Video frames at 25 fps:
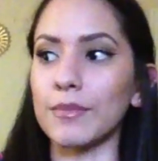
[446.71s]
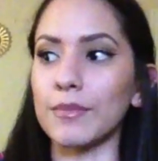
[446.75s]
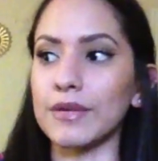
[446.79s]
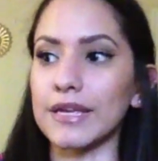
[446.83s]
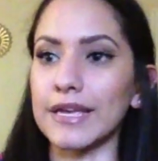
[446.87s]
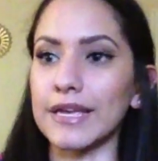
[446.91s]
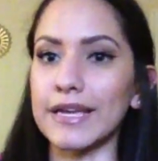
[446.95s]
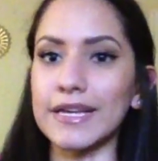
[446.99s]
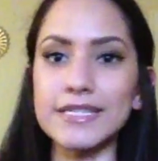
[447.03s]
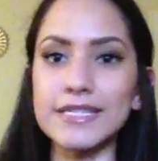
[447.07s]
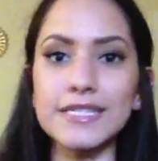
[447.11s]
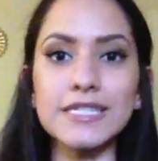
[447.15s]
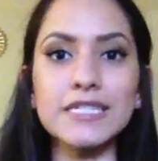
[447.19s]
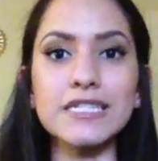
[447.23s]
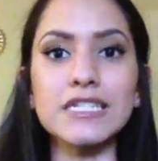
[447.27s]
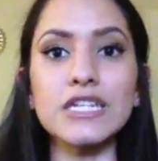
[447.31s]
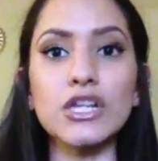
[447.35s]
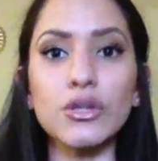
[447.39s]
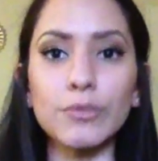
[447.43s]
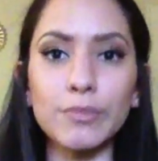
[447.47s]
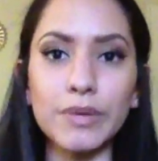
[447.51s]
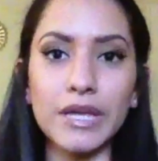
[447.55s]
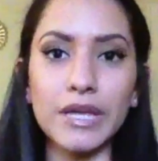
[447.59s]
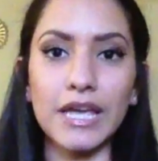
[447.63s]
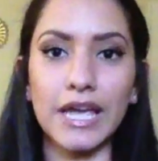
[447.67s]
it could
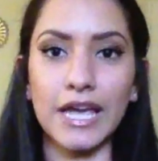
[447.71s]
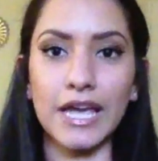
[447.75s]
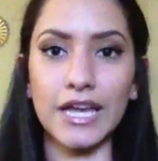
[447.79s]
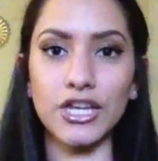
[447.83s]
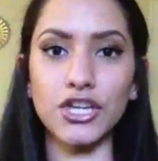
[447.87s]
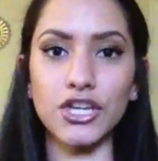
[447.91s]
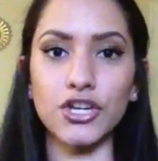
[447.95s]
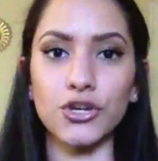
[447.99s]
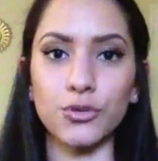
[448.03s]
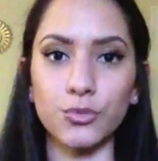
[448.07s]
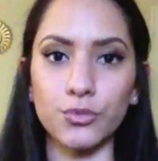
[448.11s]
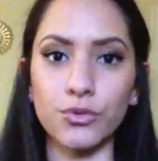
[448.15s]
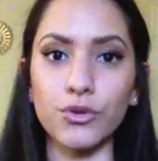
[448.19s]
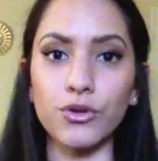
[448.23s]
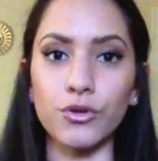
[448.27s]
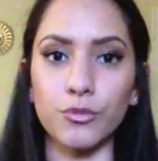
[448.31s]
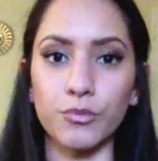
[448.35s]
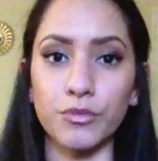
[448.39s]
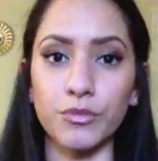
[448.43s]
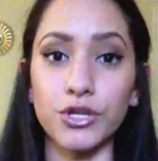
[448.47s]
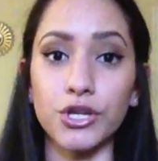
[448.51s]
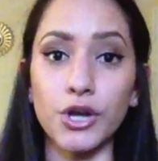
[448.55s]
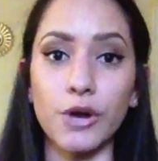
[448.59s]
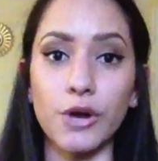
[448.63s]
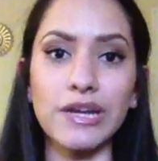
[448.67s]
still be in your
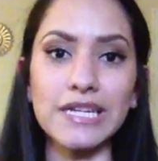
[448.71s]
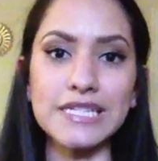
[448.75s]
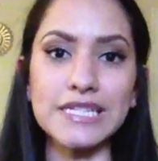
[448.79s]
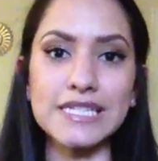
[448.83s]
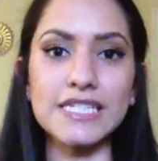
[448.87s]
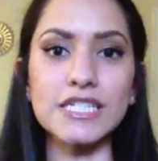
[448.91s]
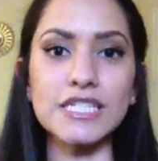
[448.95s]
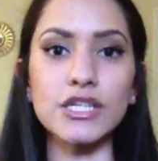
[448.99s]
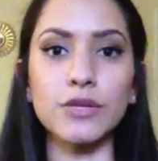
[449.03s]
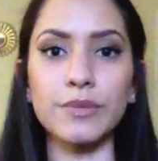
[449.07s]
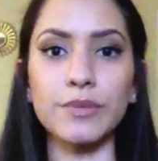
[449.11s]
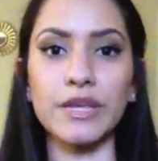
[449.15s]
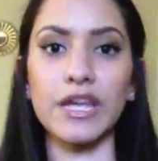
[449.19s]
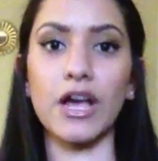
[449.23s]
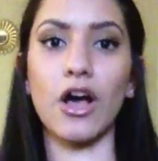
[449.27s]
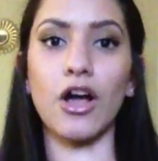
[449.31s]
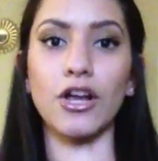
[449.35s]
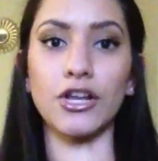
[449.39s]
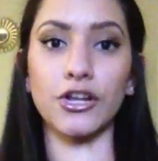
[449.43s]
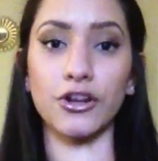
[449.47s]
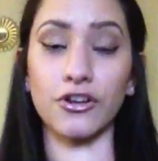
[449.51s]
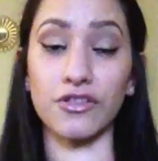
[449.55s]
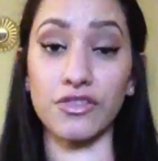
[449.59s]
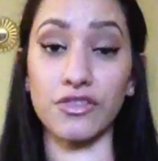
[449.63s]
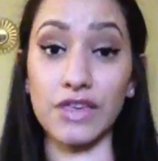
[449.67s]
room, you know, it could still be
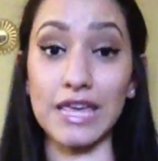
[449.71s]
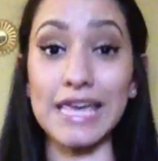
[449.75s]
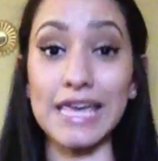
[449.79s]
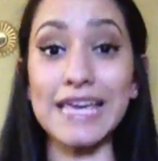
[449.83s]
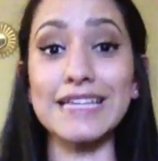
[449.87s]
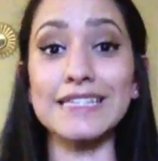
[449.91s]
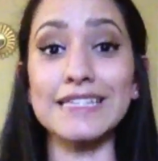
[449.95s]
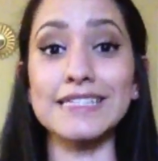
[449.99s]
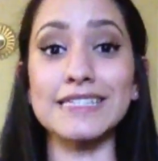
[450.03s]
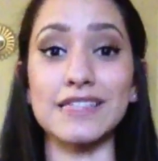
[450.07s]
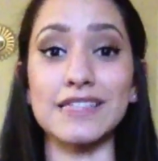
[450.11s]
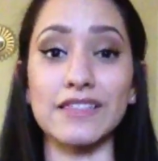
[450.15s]
on your things,